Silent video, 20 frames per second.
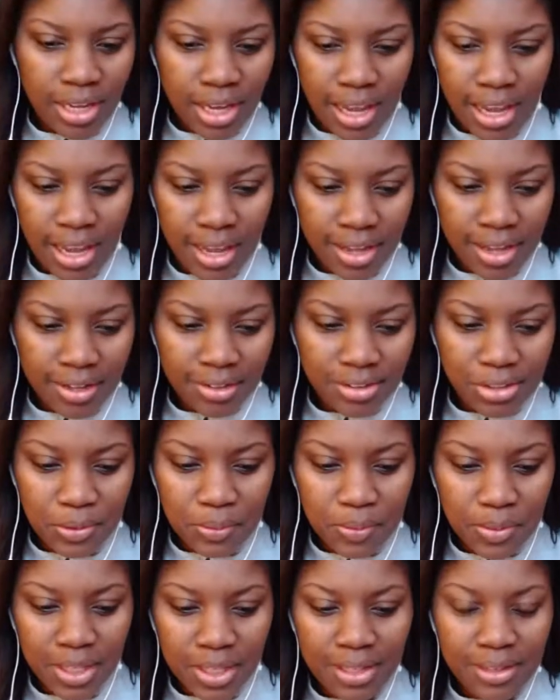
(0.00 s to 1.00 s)
And to
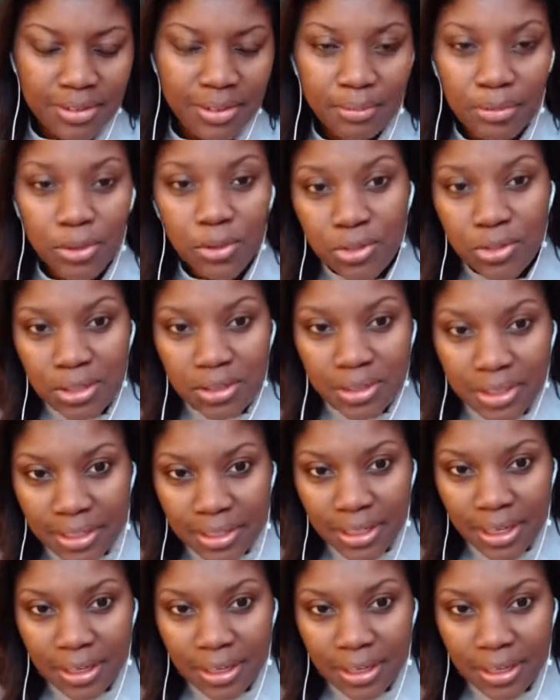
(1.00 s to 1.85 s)
me, musically,